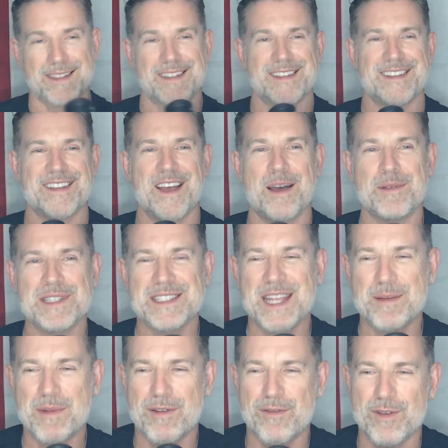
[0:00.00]

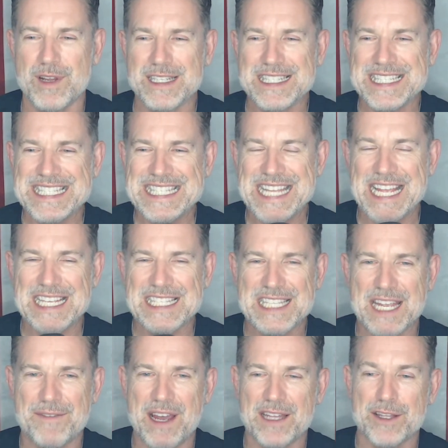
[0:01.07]
Namaste, my friends. Stay
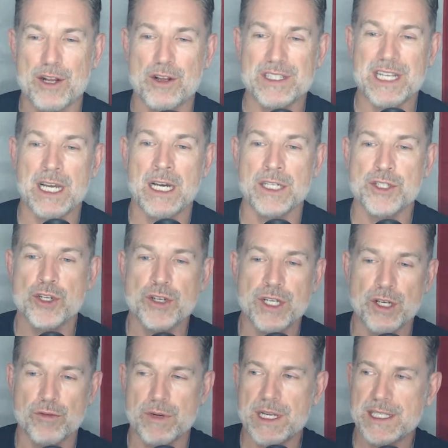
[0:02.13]
safe out there. It's 100
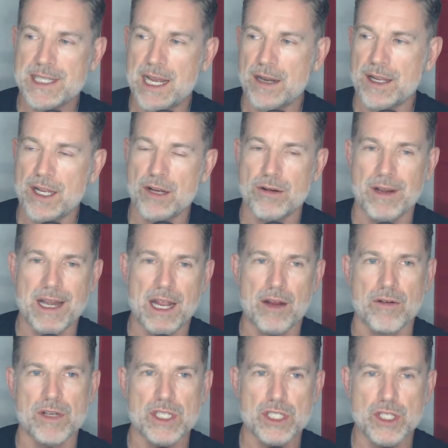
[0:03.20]
degrees out here in
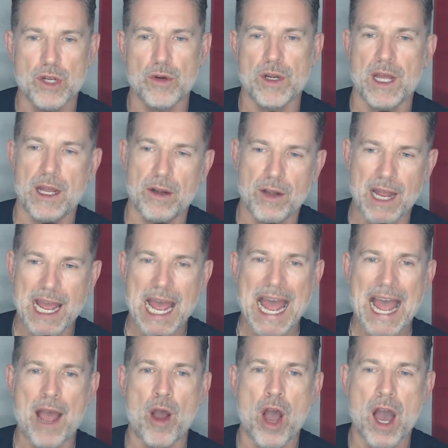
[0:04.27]
Arizona. I don't know
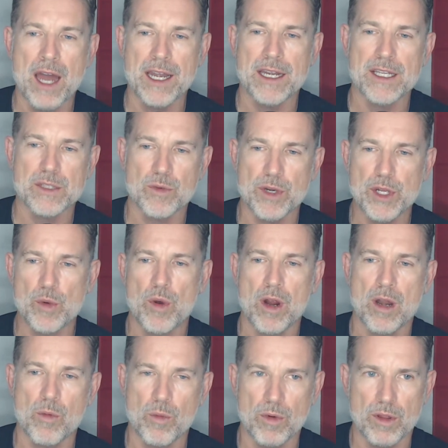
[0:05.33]
how hot it is where you
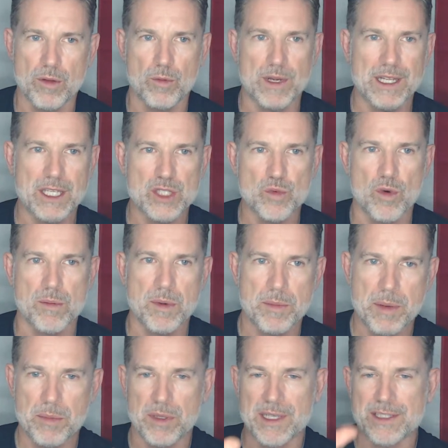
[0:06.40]
are. When it gets warmer,
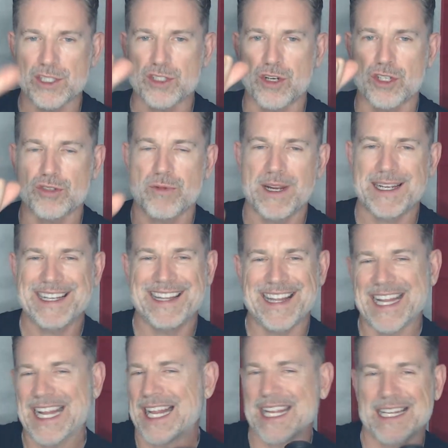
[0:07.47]
people like to start drinking and
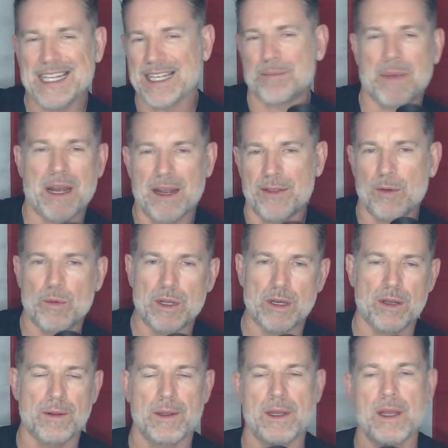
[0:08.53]
they like to get behind the wheel.
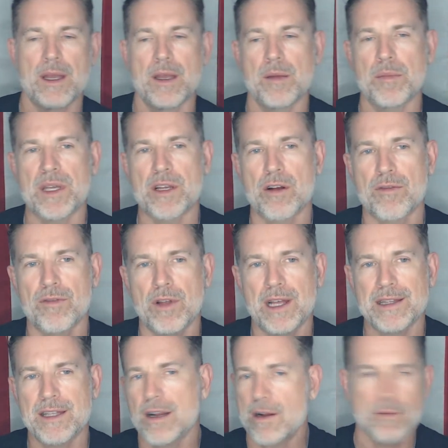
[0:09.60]
Be careful
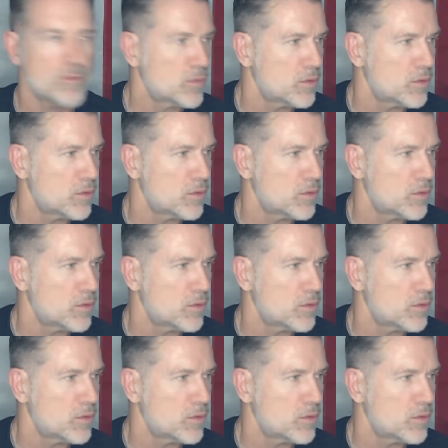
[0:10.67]
out there.